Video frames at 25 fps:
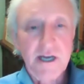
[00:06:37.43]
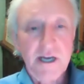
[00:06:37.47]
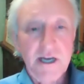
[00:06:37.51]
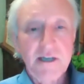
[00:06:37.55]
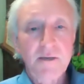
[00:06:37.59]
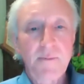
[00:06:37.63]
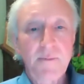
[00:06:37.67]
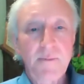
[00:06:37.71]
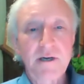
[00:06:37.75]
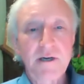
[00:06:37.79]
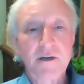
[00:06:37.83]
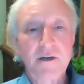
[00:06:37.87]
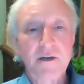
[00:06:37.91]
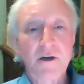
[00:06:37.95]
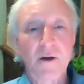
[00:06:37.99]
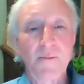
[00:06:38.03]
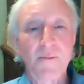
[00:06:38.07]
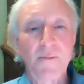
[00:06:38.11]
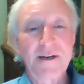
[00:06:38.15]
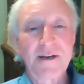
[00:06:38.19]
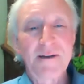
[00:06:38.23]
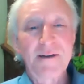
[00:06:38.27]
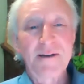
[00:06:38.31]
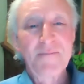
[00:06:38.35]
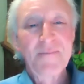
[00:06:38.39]
yet to be
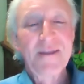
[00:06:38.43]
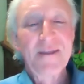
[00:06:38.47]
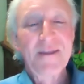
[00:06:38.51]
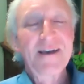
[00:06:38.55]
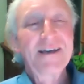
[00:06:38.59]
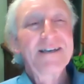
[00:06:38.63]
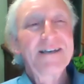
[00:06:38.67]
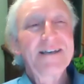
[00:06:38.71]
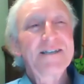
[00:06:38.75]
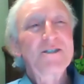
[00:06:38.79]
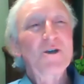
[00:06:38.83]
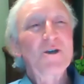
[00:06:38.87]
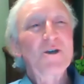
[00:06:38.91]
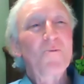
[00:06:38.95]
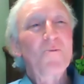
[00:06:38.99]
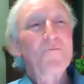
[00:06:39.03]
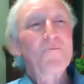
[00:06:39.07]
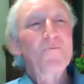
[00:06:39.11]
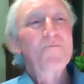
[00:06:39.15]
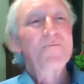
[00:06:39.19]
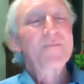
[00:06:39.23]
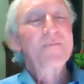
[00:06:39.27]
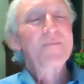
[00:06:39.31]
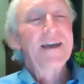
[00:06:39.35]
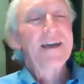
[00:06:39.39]
determined. So
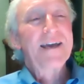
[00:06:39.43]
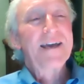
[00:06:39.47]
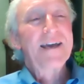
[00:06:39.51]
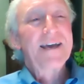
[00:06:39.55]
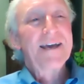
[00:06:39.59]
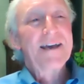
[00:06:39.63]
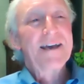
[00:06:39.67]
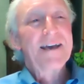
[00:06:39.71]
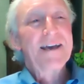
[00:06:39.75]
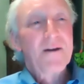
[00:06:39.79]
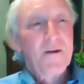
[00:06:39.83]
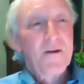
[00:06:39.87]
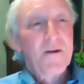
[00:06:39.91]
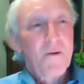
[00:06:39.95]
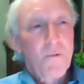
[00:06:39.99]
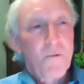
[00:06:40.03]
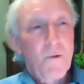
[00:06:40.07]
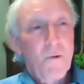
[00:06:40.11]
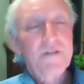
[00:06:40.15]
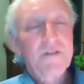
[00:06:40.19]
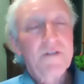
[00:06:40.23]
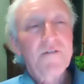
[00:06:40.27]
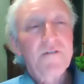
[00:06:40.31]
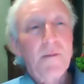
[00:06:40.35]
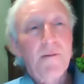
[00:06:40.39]

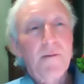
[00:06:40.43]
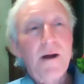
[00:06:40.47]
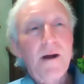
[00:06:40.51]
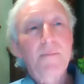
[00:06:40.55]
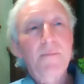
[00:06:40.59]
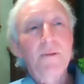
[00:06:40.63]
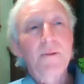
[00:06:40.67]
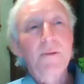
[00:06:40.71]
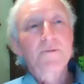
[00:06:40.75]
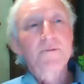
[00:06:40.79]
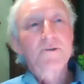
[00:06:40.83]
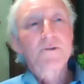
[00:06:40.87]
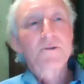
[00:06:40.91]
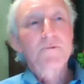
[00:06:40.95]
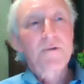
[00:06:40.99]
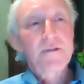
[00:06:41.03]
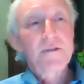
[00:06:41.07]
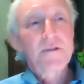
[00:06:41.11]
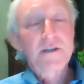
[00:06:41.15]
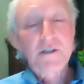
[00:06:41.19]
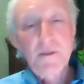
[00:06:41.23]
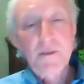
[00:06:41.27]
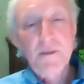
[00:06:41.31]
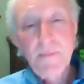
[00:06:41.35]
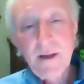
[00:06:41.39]
one of the problems with
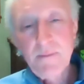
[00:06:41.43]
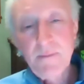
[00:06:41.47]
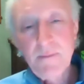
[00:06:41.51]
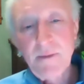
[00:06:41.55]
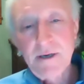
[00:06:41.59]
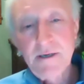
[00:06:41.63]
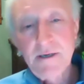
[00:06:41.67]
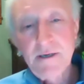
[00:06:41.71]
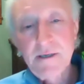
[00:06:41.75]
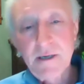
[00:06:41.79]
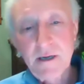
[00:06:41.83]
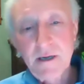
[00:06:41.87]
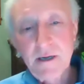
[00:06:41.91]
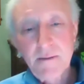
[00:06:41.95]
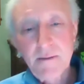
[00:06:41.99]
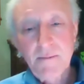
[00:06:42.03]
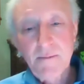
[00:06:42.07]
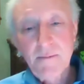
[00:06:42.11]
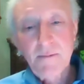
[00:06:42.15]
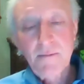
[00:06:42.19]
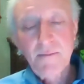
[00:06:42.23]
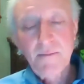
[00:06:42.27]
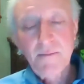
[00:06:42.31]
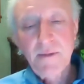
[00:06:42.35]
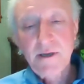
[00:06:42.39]
this amendment,
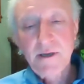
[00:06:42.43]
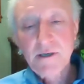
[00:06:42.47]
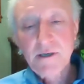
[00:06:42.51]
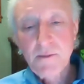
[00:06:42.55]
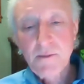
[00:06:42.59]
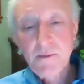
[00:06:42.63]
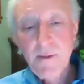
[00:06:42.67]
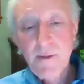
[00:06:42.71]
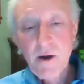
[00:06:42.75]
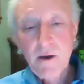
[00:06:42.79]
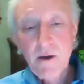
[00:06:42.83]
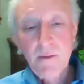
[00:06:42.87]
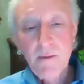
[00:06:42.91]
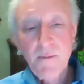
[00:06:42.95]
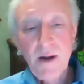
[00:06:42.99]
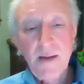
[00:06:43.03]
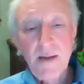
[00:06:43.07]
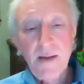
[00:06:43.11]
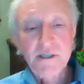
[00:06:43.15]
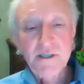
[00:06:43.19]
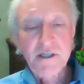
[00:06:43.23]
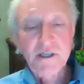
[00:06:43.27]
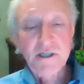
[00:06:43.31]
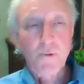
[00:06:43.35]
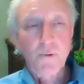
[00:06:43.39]
because American
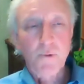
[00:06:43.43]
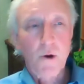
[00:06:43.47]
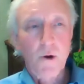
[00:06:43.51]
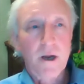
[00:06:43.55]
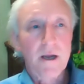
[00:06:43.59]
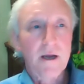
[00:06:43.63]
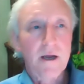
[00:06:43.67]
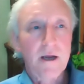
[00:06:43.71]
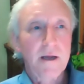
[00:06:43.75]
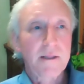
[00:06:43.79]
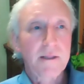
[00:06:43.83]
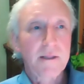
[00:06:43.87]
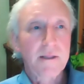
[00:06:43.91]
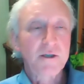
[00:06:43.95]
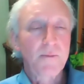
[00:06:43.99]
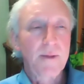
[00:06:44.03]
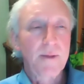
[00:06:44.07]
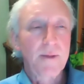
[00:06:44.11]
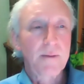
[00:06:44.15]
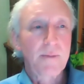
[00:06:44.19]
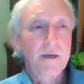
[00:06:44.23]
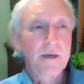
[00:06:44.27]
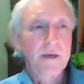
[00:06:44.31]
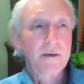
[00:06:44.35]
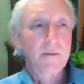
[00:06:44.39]
Promise is working on this
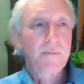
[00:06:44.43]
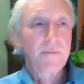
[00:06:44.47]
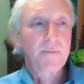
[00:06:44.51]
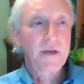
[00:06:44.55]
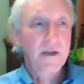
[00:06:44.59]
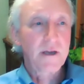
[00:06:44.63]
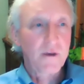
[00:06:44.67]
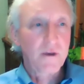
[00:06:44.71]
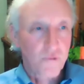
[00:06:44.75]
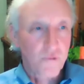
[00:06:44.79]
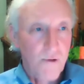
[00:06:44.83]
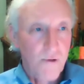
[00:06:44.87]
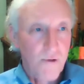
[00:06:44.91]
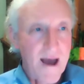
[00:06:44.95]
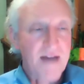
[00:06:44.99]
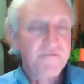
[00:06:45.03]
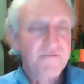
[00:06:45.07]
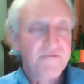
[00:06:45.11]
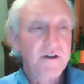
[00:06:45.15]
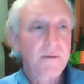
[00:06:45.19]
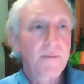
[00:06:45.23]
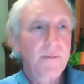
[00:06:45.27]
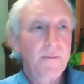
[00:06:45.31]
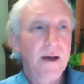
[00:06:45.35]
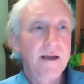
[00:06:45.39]
amendment being
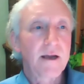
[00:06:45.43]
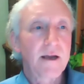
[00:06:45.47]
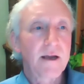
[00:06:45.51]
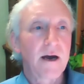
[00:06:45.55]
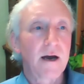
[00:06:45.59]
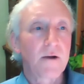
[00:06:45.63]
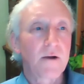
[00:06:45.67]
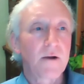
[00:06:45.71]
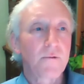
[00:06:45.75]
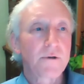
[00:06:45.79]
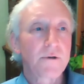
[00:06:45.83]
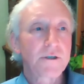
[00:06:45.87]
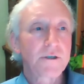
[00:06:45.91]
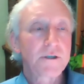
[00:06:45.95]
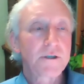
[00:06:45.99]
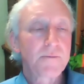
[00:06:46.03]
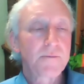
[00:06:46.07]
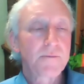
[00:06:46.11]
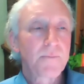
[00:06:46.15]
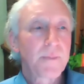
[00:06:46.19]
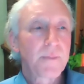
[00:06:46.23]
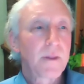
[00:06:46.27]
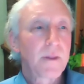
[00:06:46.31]
drafted by Congress